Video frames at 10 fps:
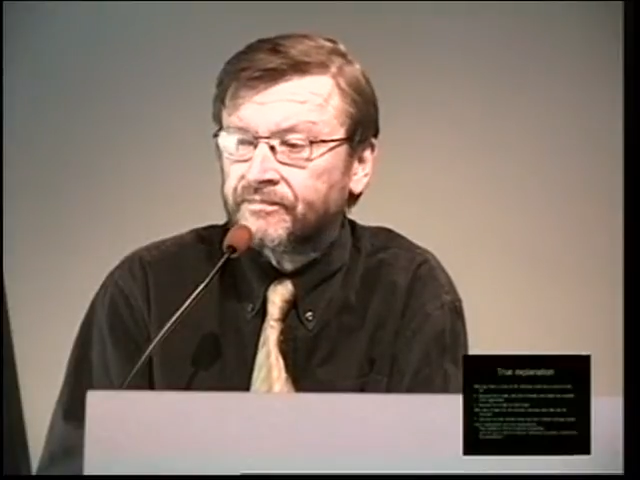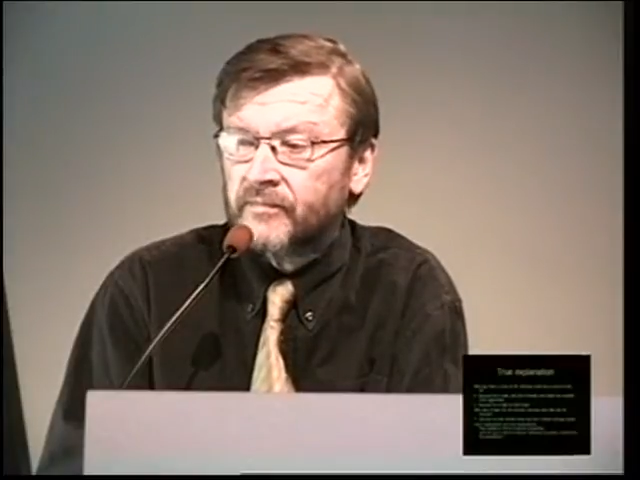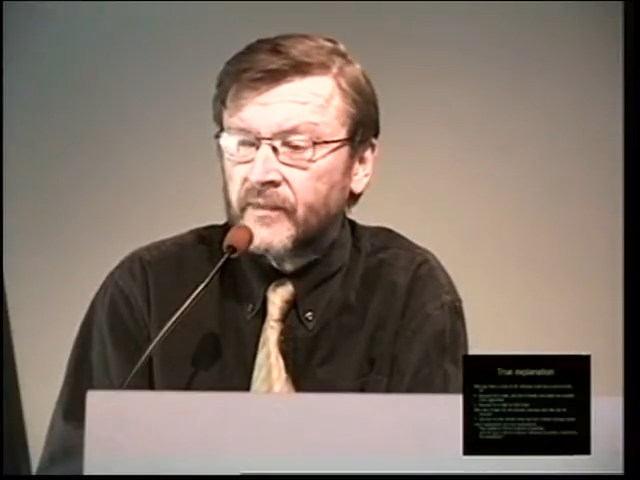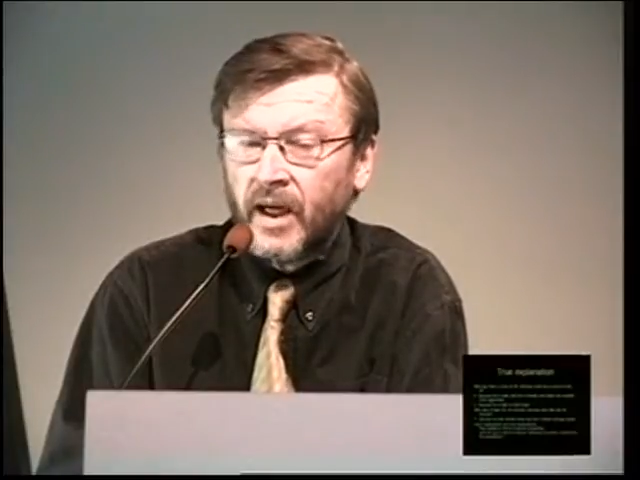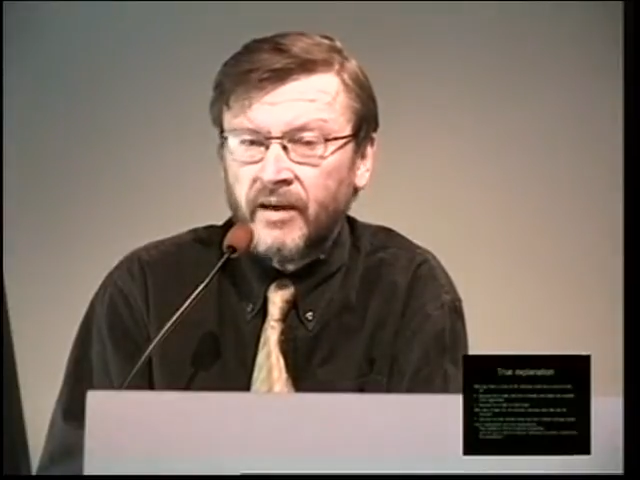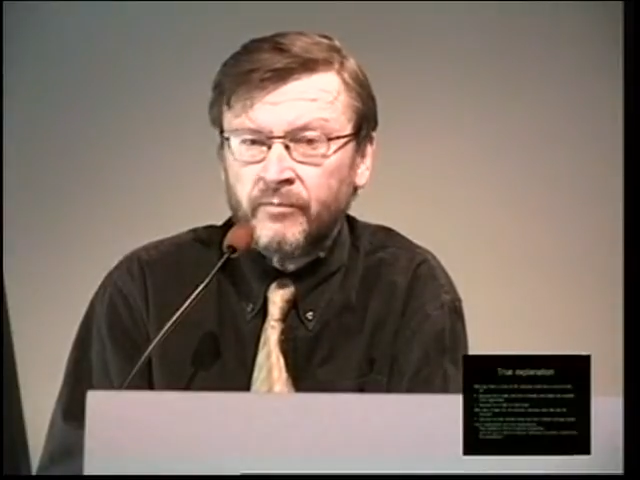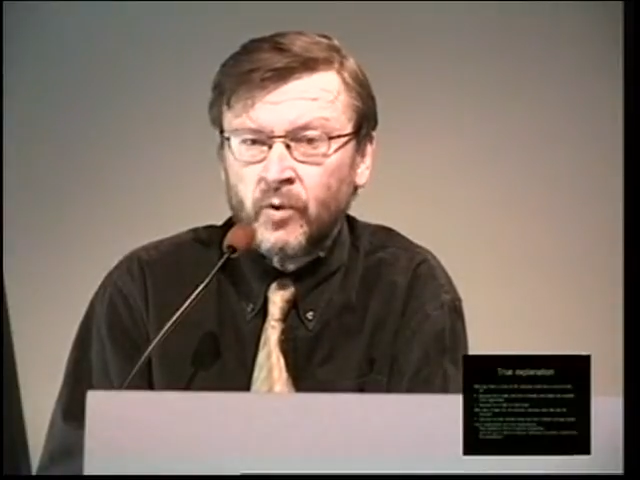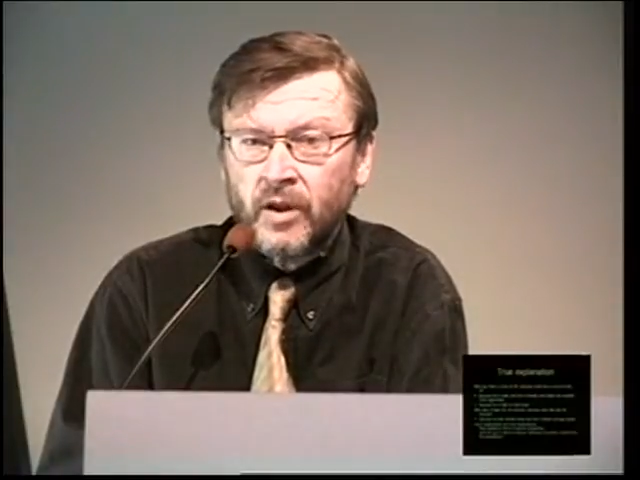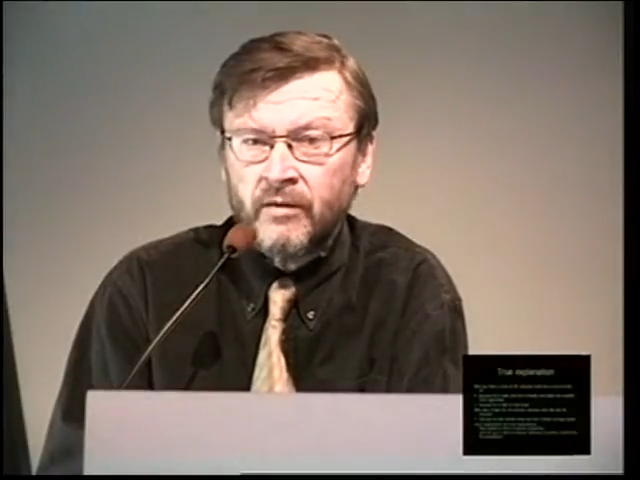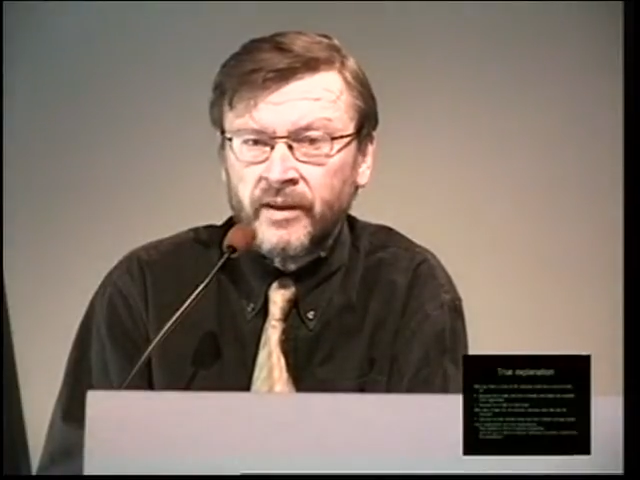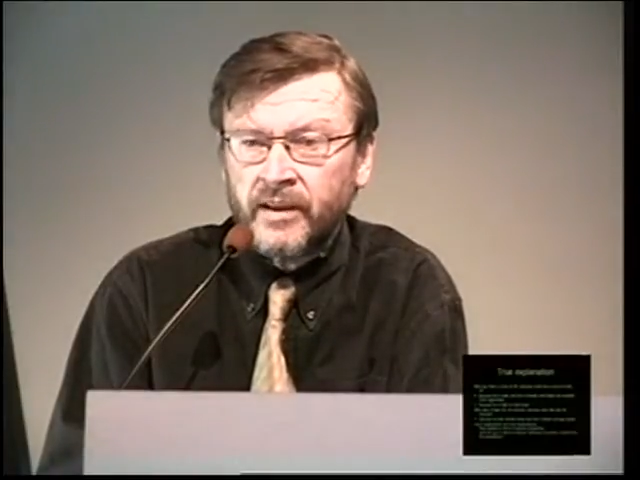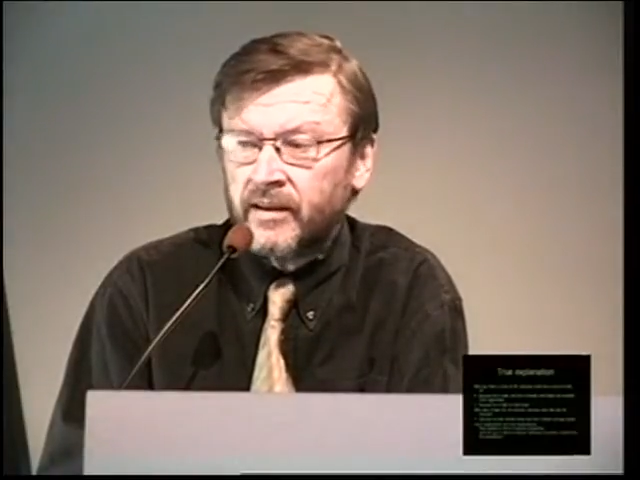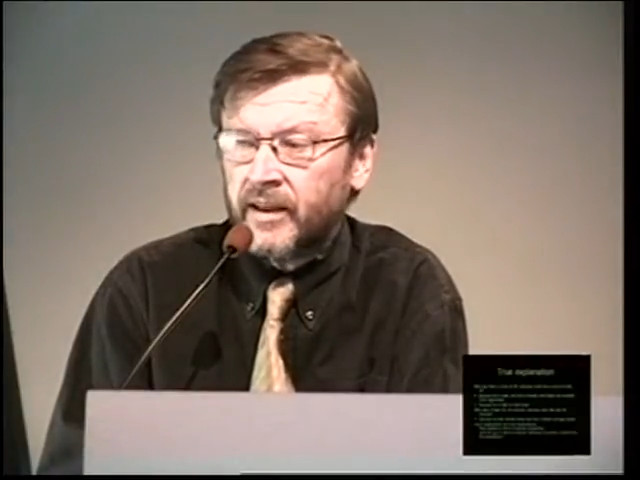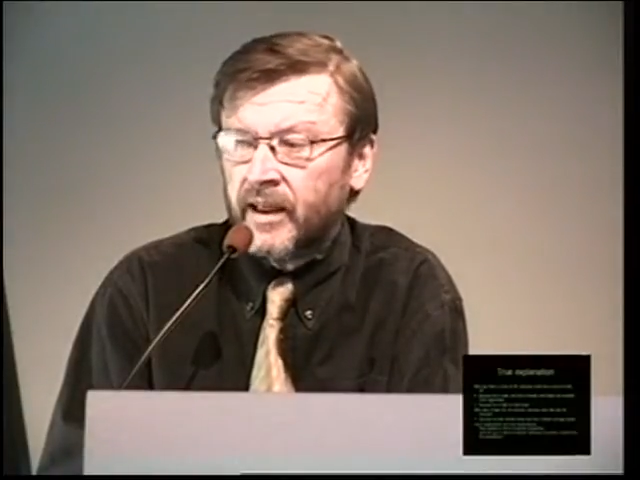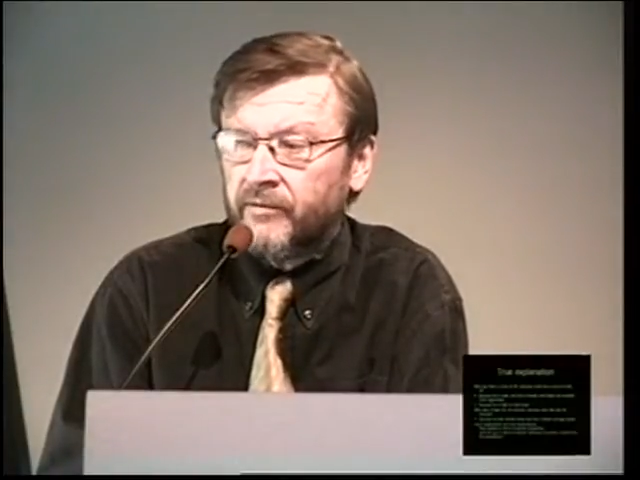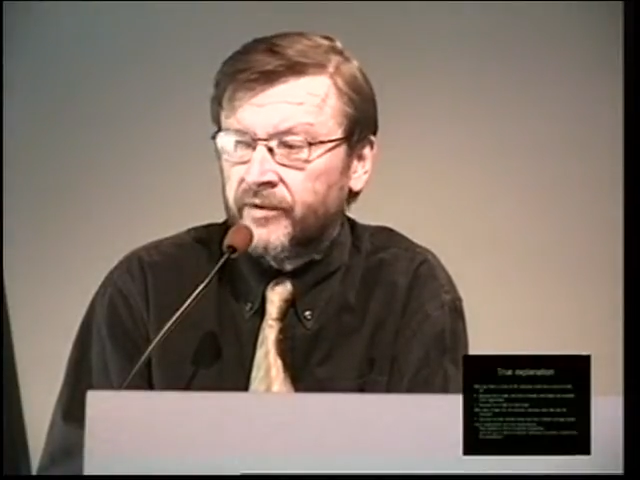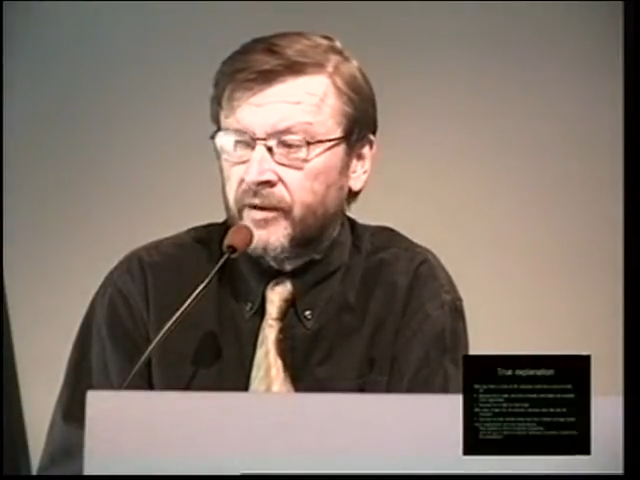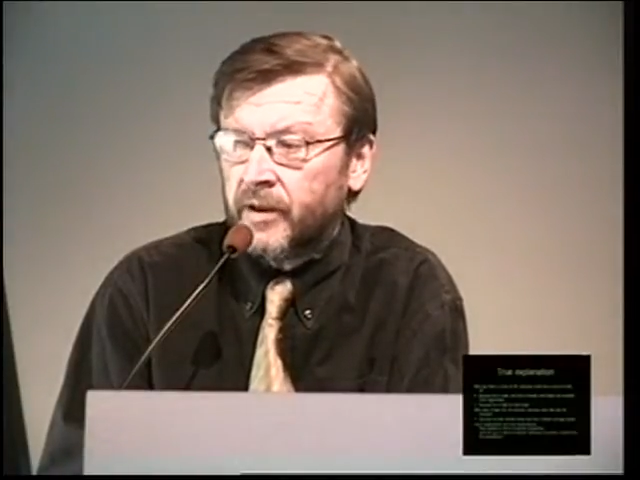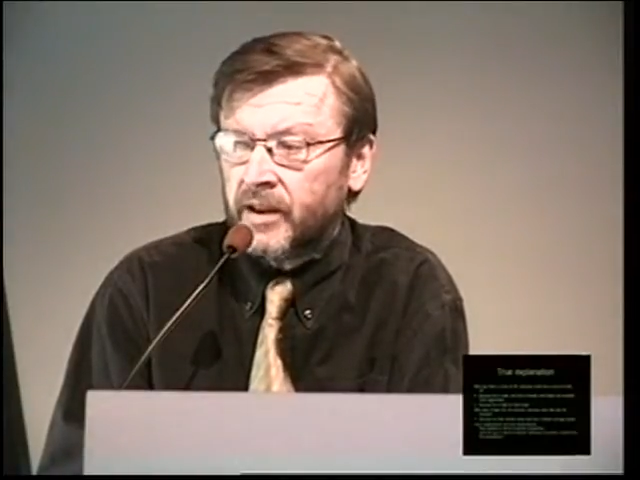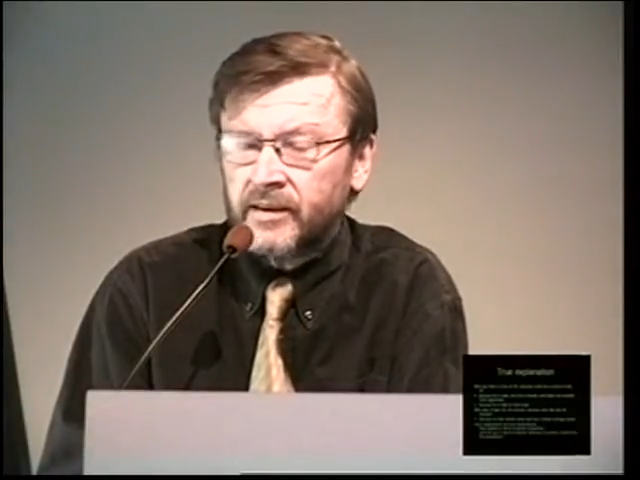have more of it than
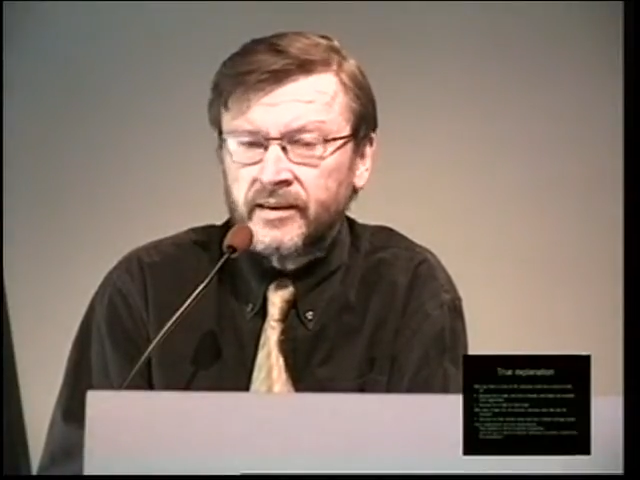females.